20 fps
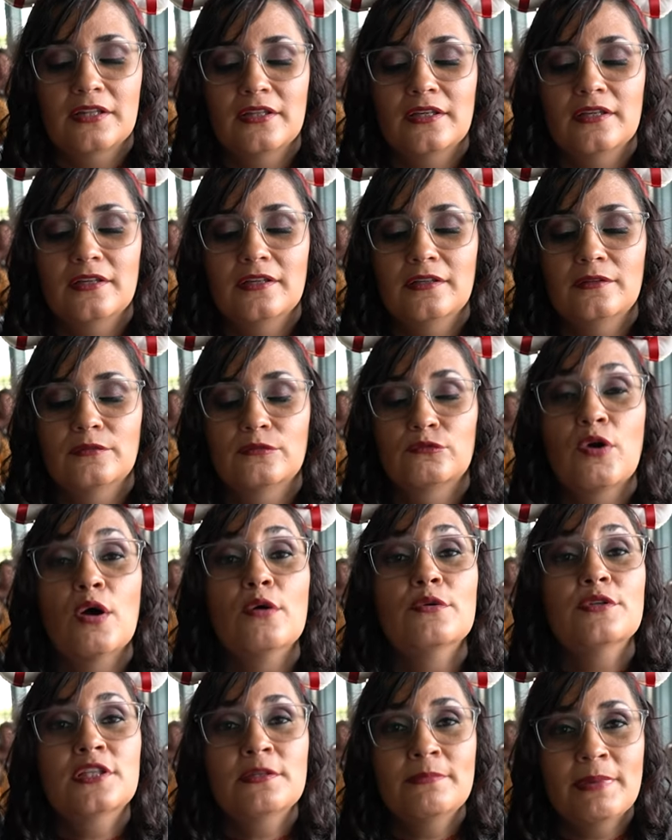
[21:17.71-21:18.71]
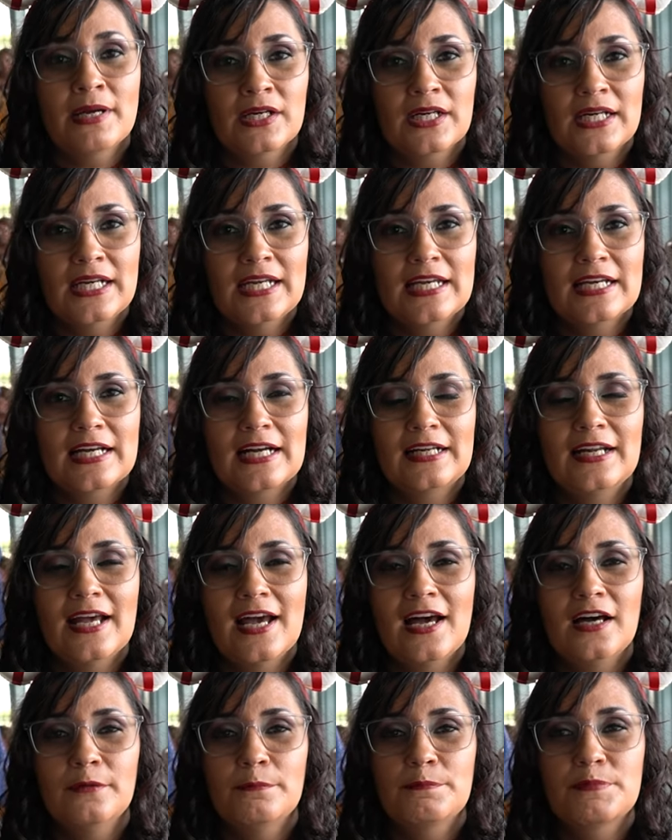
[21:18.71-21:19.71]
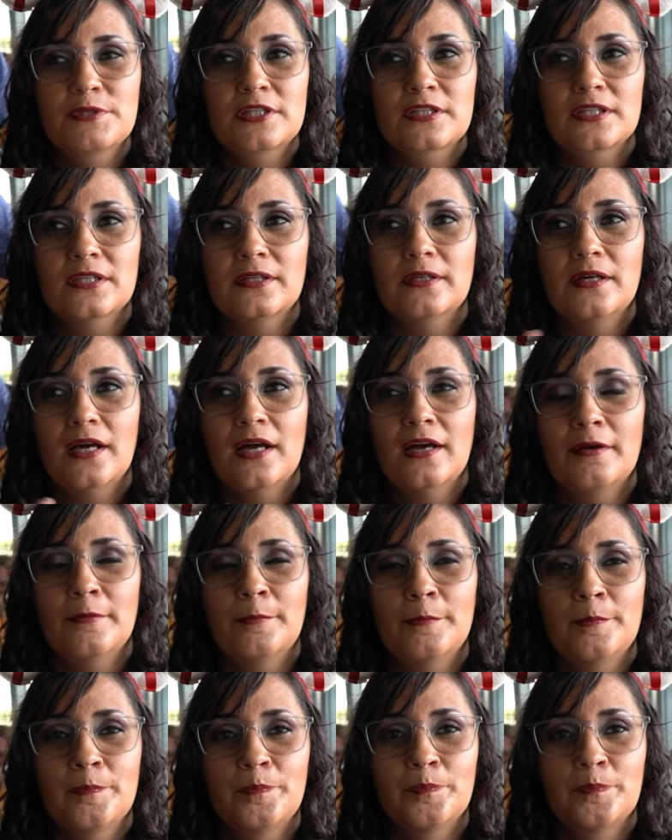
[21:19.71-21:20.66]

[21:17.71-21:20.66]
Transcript: the rosemary. It kind of helps um,